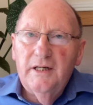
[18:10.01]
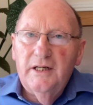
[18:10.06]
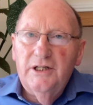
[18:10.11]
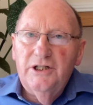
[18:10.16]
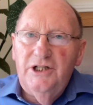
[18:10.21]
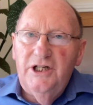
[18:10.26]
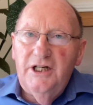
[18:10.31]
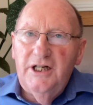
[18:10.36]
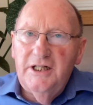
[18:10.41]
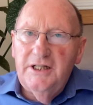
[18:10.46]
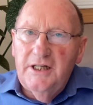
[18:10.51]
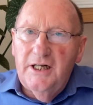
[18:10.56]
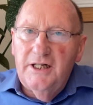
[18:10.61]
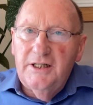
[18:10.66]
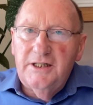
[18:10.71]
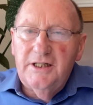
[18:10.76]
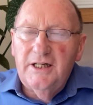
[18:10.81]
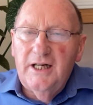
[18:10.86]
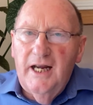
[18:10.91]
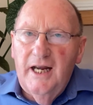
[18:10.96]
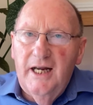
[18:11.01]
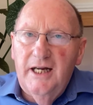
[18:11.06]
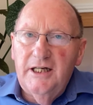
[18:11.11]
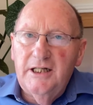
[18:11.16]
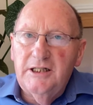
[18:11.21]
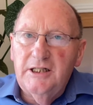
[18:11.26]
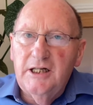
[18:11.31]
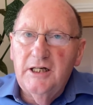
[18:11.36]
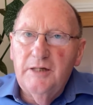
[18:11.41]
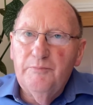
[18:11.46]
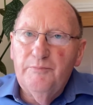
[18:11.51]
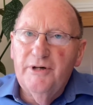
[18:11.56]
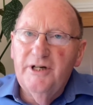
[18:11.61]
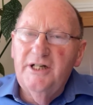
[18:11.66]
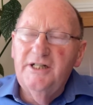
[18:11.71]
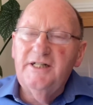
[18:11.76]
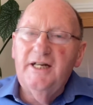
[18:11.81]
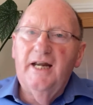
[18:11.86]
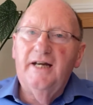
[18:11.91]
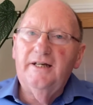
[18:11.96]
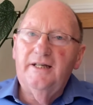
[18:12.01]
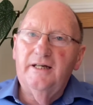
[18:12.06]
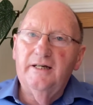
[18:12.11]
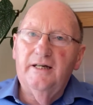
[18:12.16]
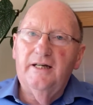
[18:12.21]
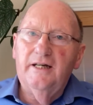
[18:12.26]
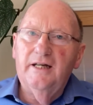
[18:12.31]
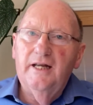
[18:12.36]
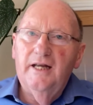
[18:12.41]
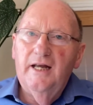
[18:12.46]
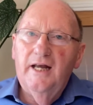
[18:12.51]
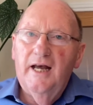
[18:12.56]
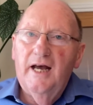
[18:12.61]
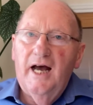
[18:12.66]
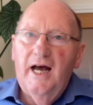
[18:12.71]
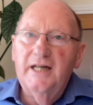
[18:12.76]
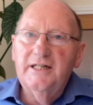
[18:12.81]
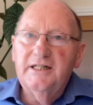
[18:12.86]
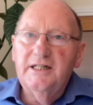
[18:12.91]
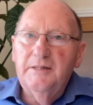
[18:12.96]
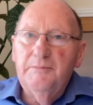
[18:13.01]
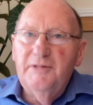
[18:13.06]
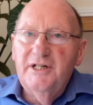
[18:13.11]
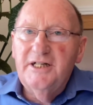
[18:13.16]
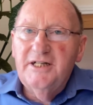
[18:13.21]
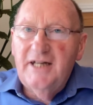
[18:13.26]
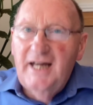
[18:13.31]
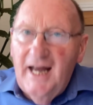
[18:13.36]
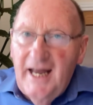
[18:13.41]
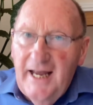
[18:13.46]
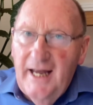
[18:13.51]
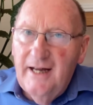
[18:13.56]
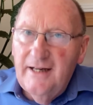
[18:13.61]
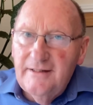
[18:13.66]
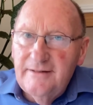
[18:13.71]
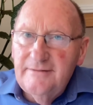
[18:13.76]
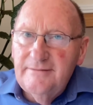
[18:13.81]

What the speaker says: Jesus is presented as the Messiah,